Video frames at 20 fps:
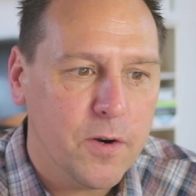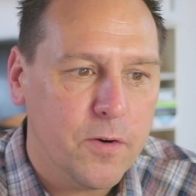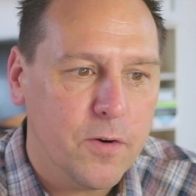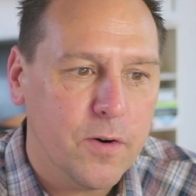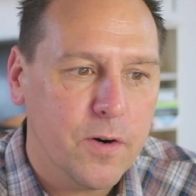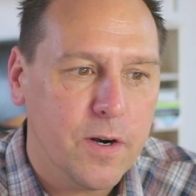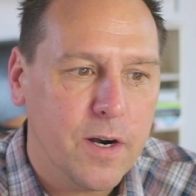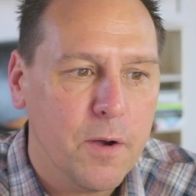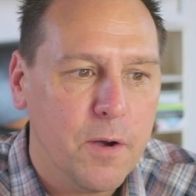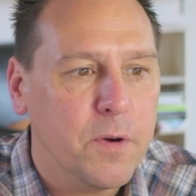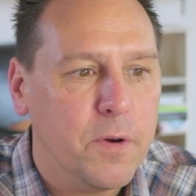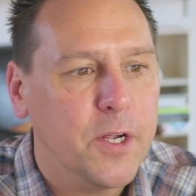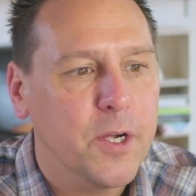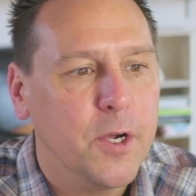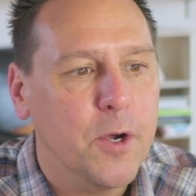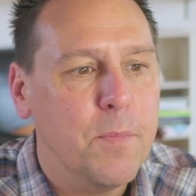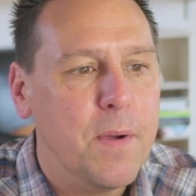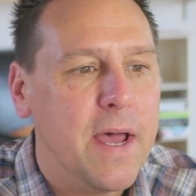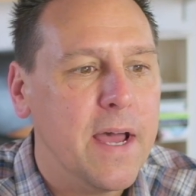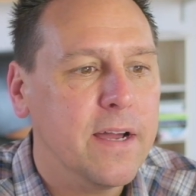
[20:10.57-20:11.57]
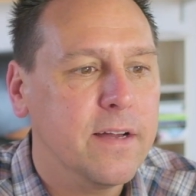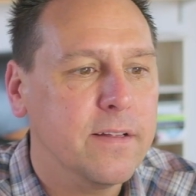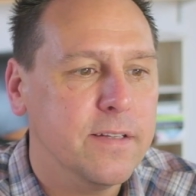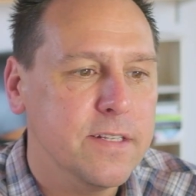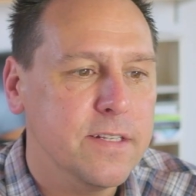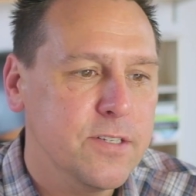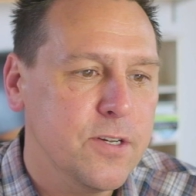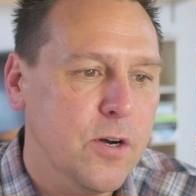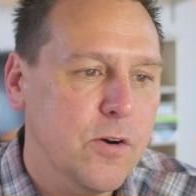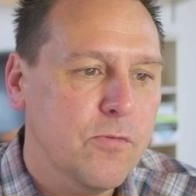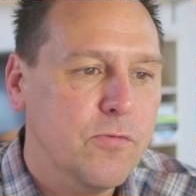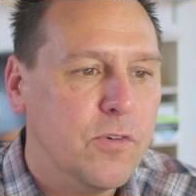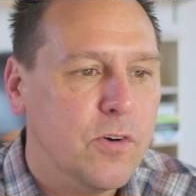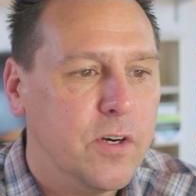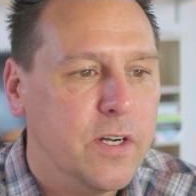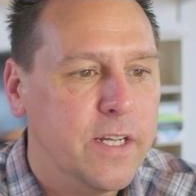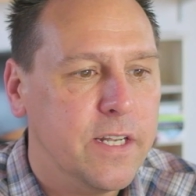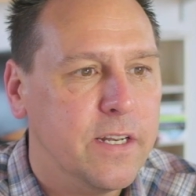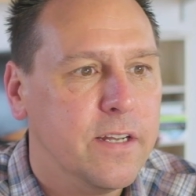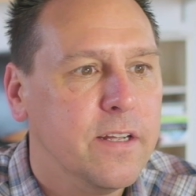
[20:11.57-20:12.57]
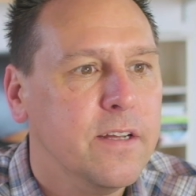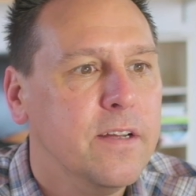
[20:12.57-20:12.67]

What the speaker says: Or I want to go back. Let's go for it.